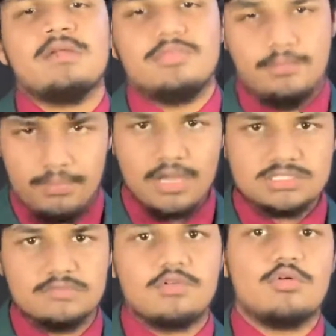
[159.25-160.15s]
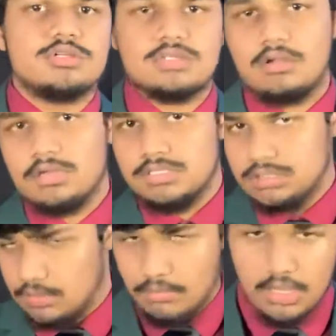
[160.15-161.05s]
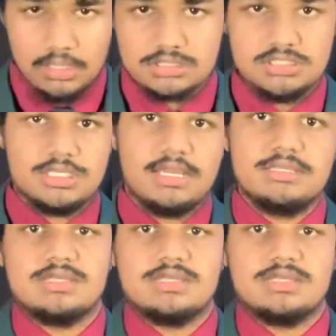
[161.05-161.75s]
The Bucks, of course, are going to demolish the Giants.